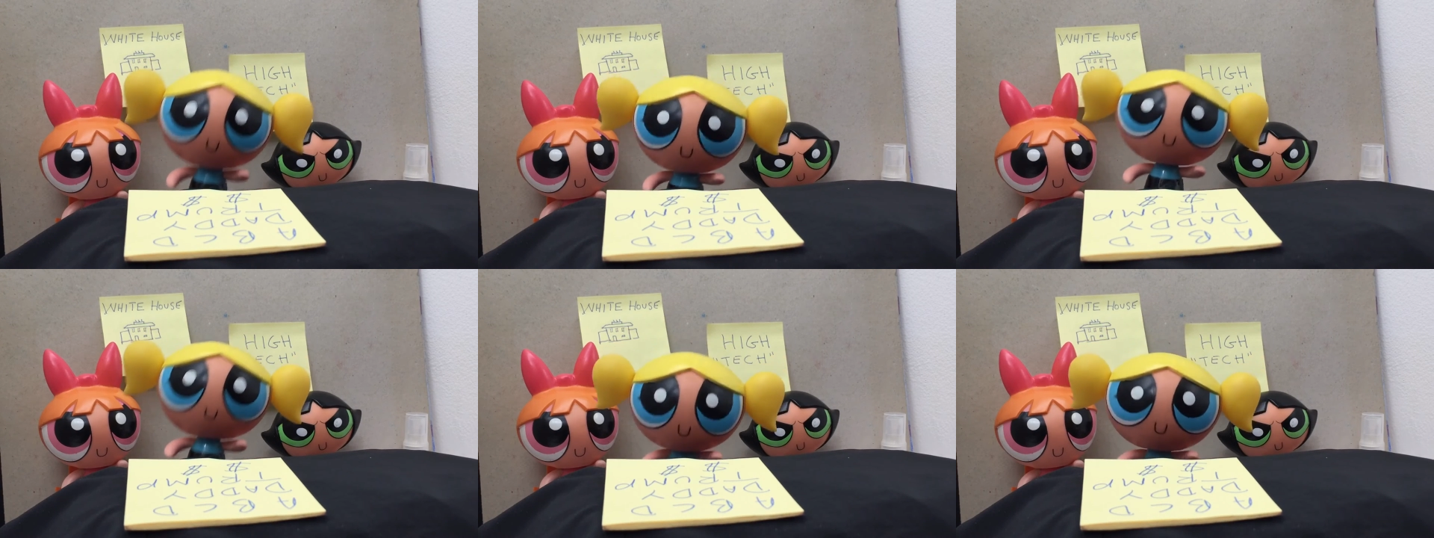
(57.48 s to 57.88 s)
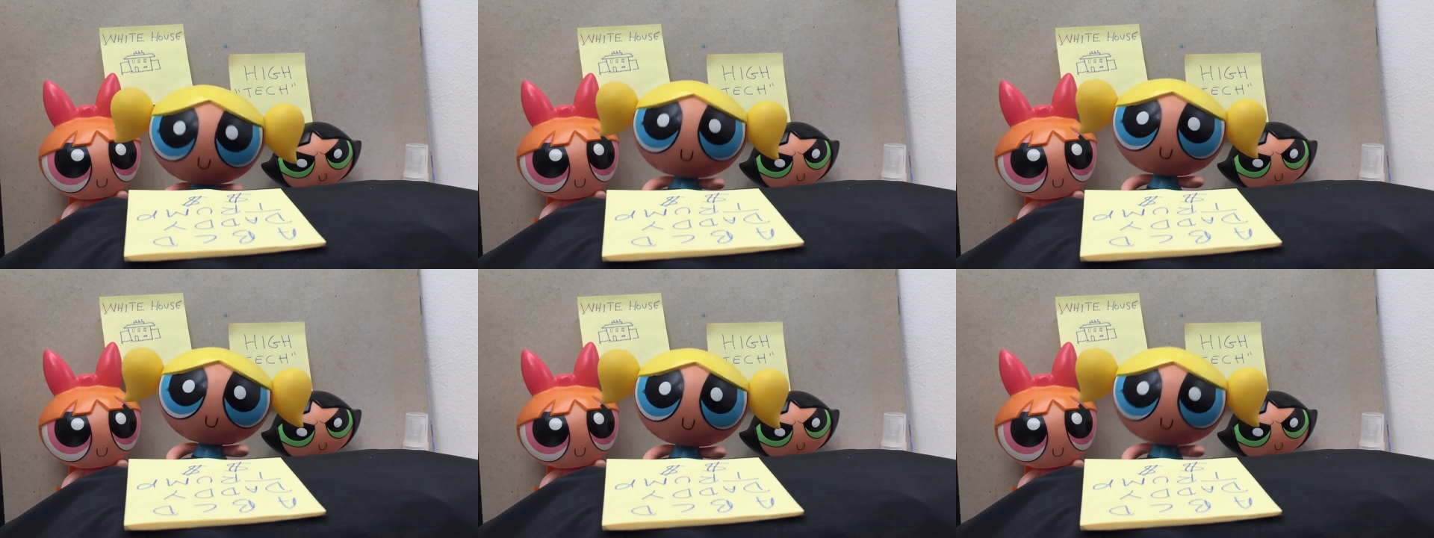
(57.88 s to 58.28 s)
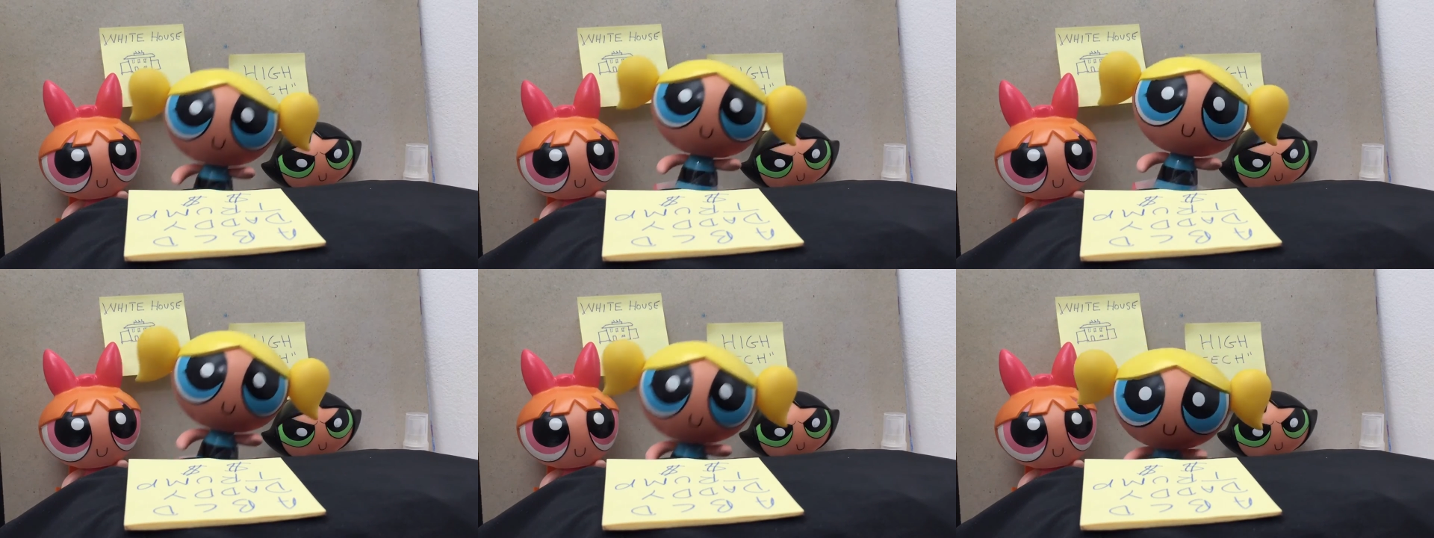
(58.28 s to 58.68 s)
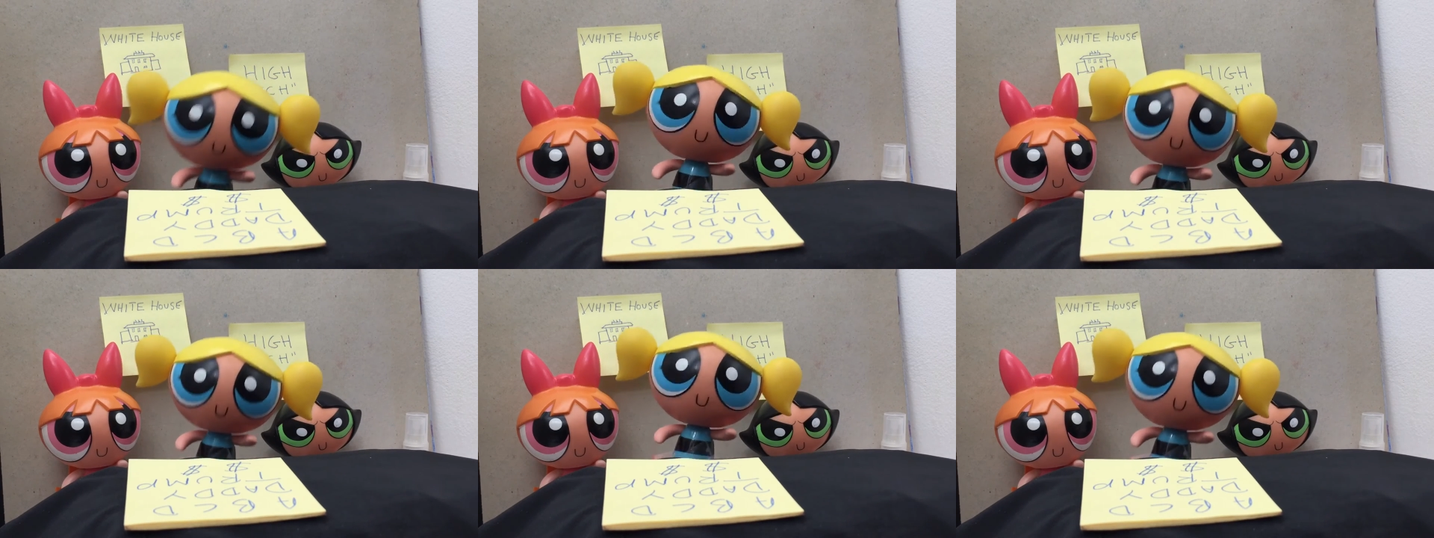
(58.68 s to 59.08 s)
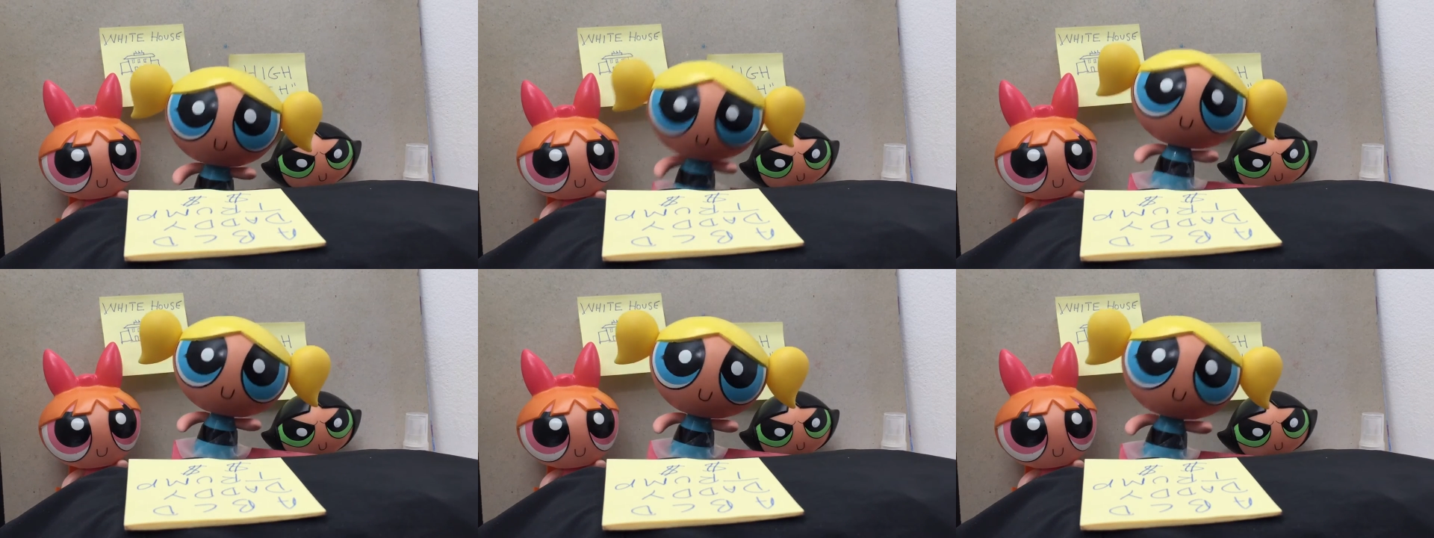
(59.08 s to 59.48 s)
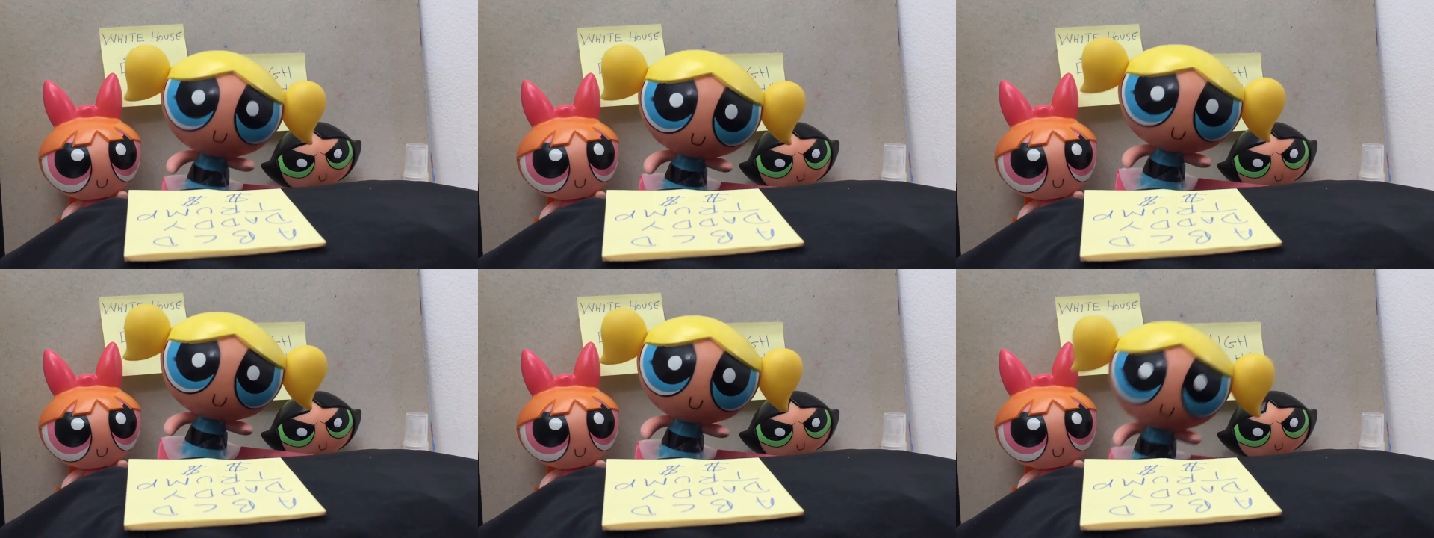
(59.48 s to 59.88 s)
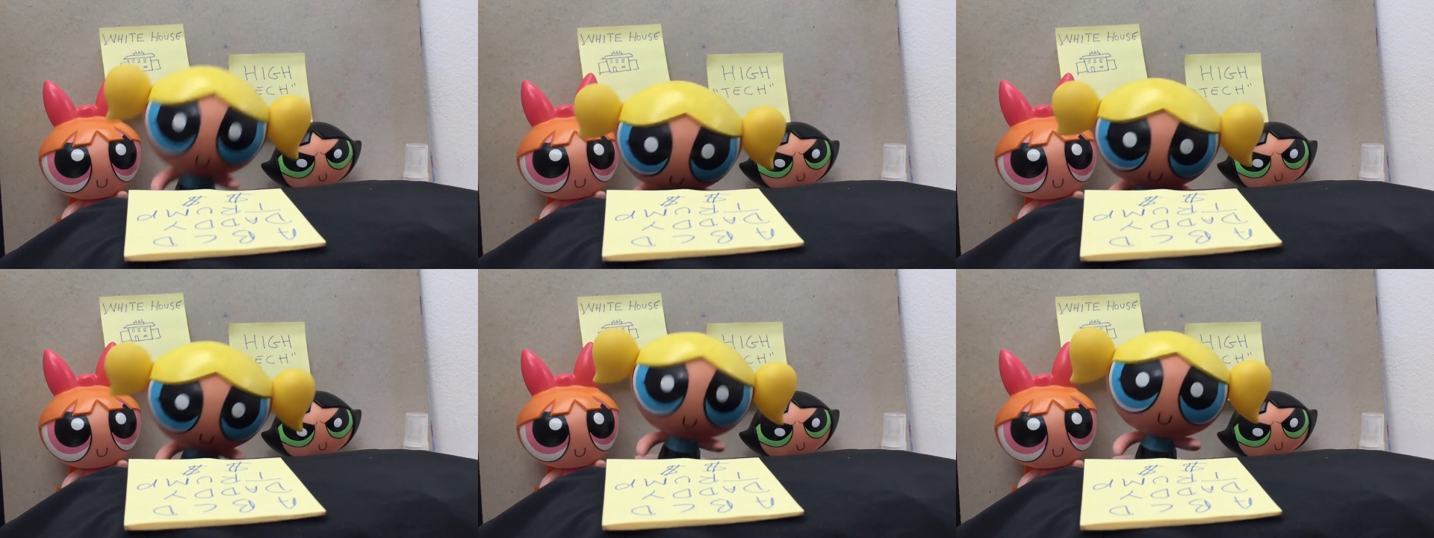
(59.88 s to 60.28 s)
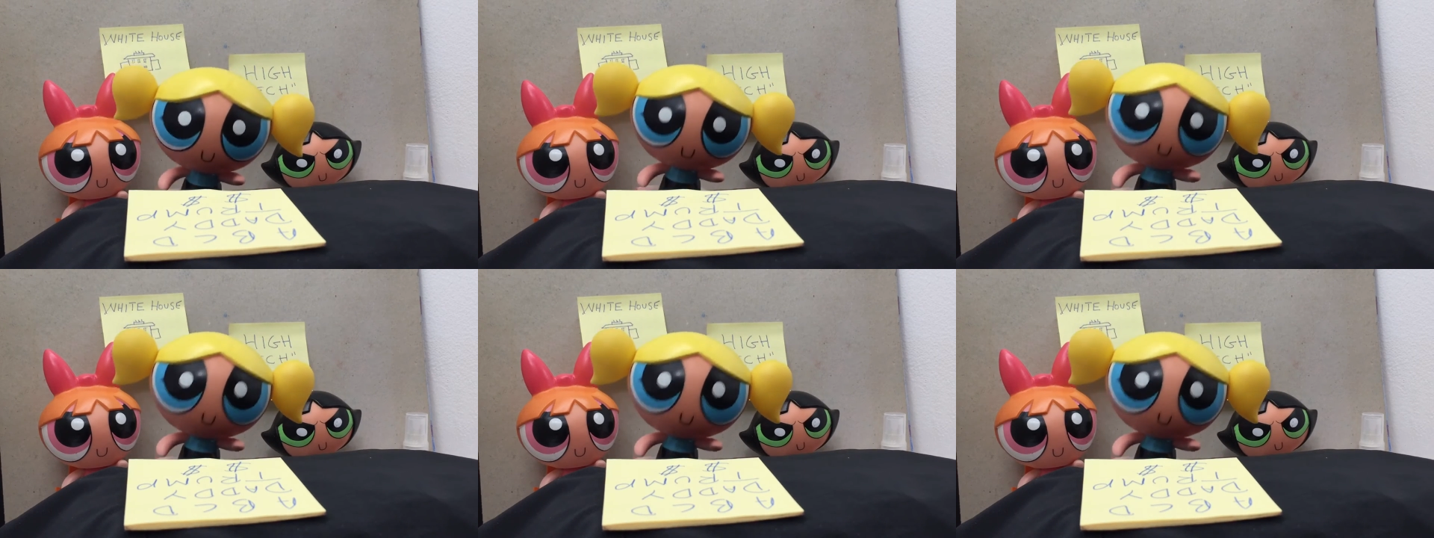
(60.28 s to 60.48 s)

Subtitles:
[unreadable: no face in view]